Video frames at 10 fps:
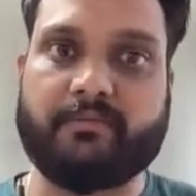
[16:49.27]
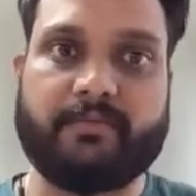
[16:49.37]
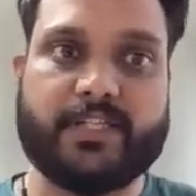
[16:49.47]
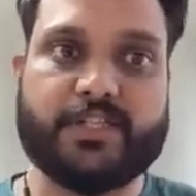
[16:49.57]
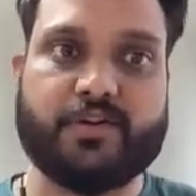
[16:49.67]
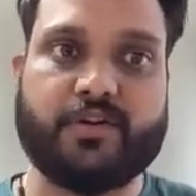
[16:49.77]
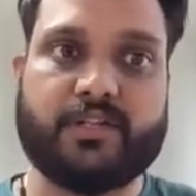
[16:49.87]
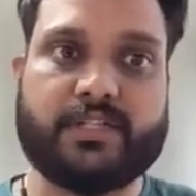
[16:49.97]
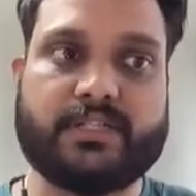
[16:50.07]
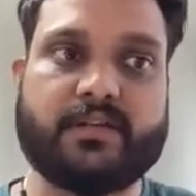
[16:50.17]
fetch
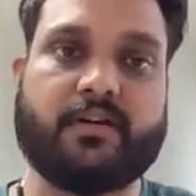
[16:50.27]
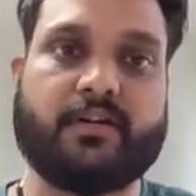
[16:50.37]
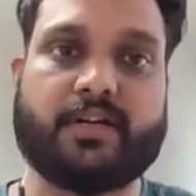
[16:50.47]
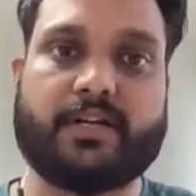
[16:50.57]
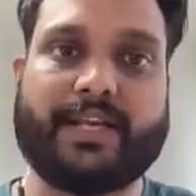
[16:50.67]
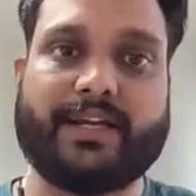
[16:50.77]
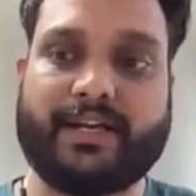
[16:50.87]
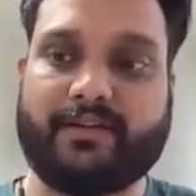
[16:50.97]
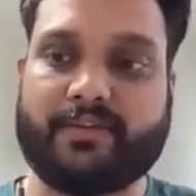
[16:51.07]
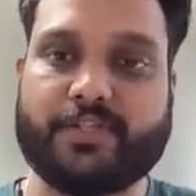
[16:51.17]
calls, or like
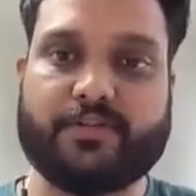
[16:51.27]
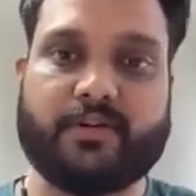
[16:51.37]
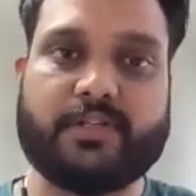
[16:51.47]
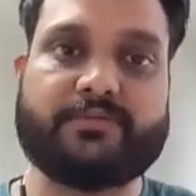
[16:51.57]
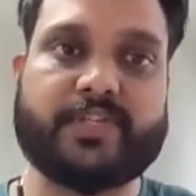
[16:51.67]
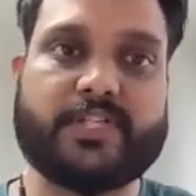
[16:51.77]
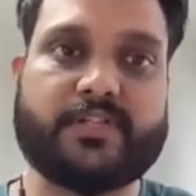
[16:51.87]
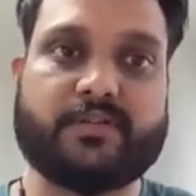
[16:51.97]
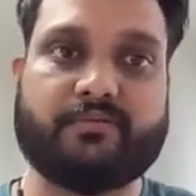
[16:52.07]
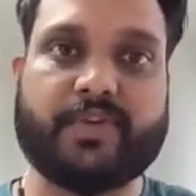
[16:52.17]
data fetch calls
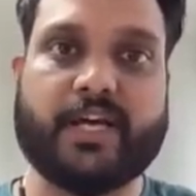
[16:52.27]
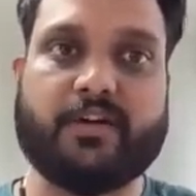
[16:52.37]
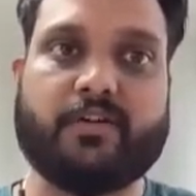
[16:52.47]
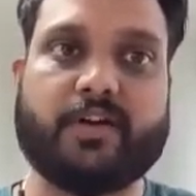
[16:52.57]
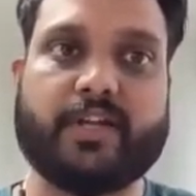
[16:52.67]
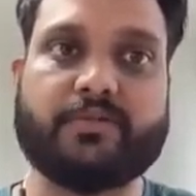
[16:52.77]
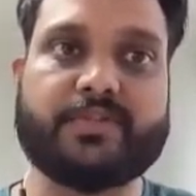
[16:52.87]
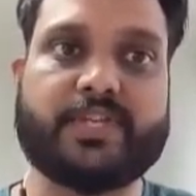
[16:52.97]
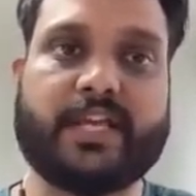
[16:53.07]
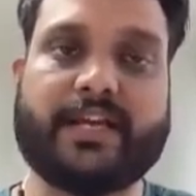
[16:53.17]
which we are not
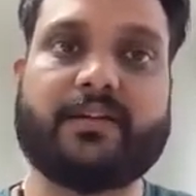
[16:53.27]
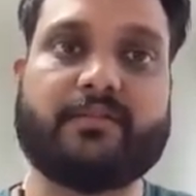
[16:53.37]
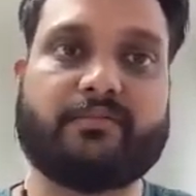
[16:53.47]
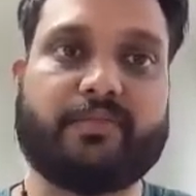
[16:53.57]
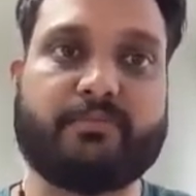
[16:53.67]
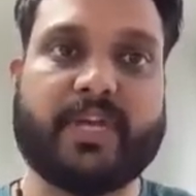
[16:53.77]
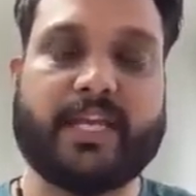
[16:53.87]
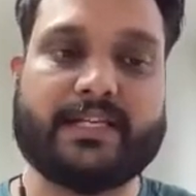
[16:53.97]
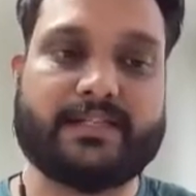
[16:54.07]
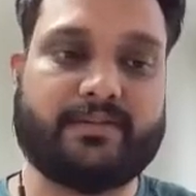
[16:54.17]
using, and we make
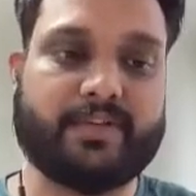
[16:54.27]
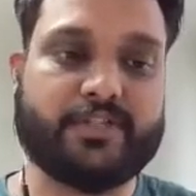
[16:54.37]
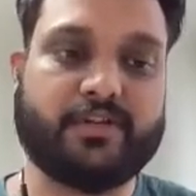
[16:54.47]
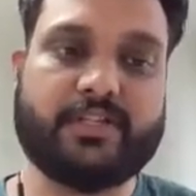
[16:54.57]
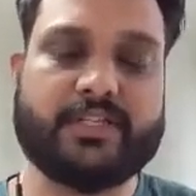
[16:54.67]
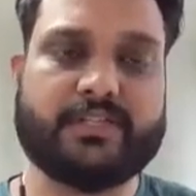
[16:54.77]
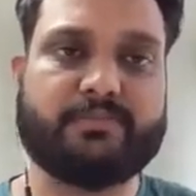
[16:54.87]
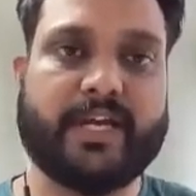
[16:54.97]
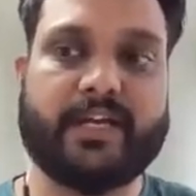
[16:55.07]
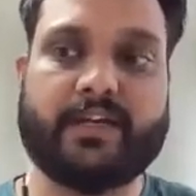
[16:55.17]
extra fetch call, this
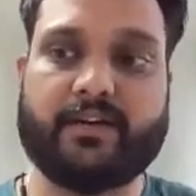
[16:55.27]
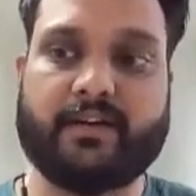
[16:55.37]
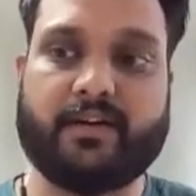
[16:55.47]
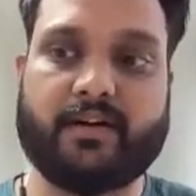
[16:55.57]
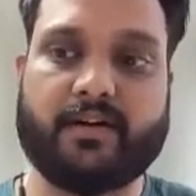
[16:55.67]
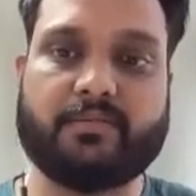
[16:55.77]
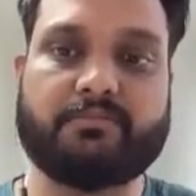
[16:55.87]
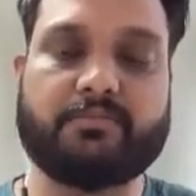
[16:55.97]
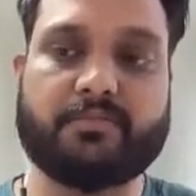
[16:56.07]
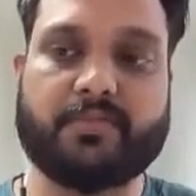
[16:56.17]
might uh,